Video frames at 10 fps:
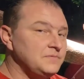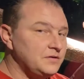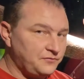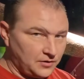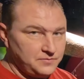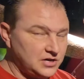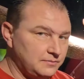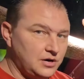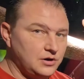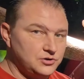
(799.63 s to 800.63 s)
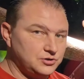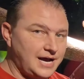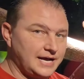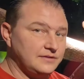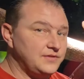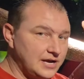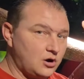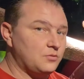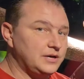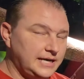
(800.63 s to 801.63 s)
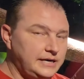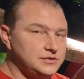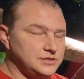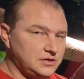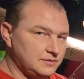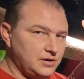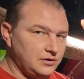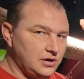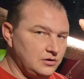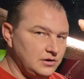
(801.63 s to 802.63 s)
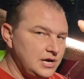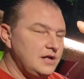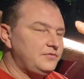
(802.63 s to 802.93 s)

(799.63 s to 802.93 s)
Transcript: from the Komodo dragon. They are related to the Komodo.